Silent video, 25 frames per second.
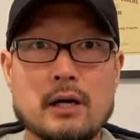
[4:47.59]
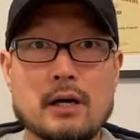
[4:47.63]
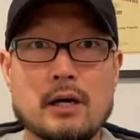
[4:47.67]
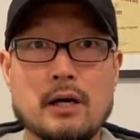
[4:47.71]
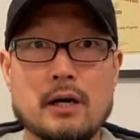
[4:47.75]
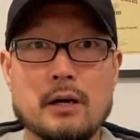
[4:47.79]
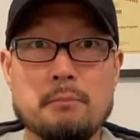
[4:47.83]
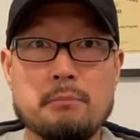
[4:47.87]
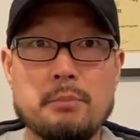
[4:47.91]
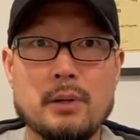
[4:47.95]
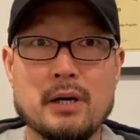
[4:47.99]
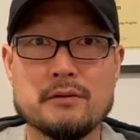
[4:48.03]

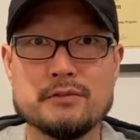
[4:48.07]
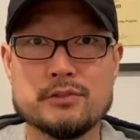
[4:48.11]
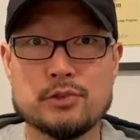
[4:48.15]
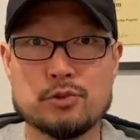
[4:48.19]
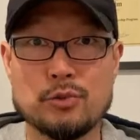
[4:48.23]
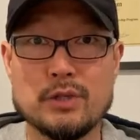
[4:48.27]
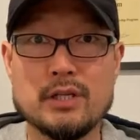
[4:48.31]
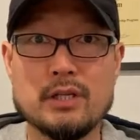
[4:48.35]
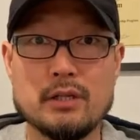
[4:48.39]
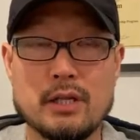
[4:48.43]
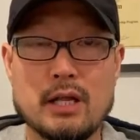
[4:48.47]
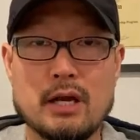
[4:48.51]
above
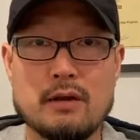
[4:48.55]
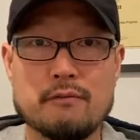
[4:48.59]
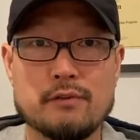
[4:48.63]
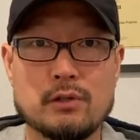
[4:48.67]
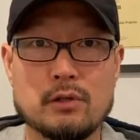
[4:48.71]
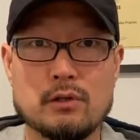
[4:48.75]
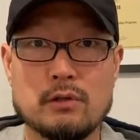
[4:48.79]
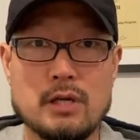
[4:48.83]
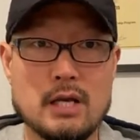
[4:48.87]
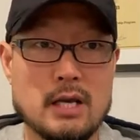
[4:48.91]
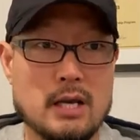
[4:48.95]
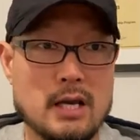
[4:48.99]
street
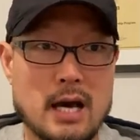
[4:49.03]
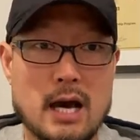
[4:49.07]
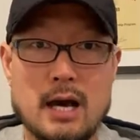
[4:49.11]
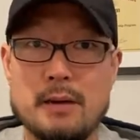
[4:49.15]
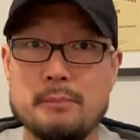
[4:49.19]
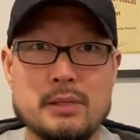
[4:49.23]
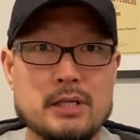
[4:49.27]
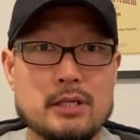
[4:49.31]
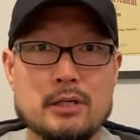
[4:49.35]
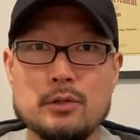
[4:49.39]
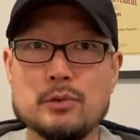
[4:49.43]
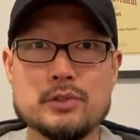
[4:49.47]
level.
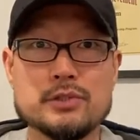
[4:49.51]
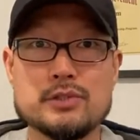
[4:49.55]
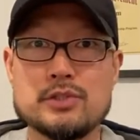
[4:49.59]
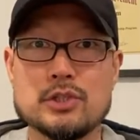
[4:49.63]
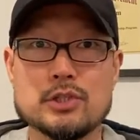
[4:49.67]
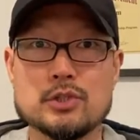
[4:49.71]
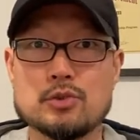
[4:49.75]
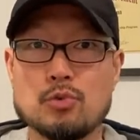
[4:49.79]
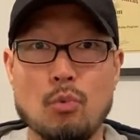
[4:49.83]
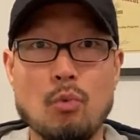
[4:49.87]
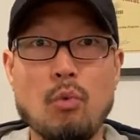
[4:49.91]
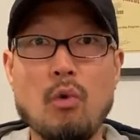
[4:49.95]
I mean, it was
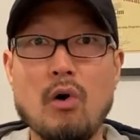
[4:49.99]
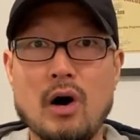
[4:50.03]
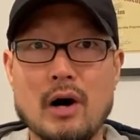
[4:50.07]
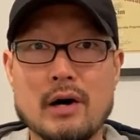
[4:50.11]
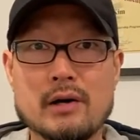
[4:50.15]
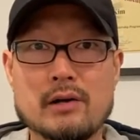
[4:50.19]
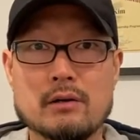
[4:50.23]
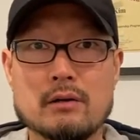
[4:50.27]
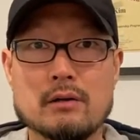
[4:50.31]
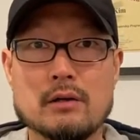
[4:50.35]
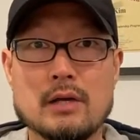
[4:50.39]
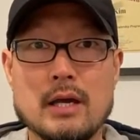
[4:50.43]
just
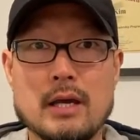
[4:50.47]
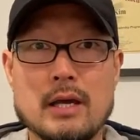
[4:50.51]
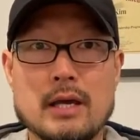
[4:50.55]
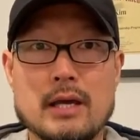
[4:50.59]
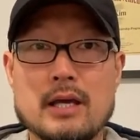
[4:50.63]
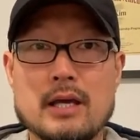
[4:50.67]
water.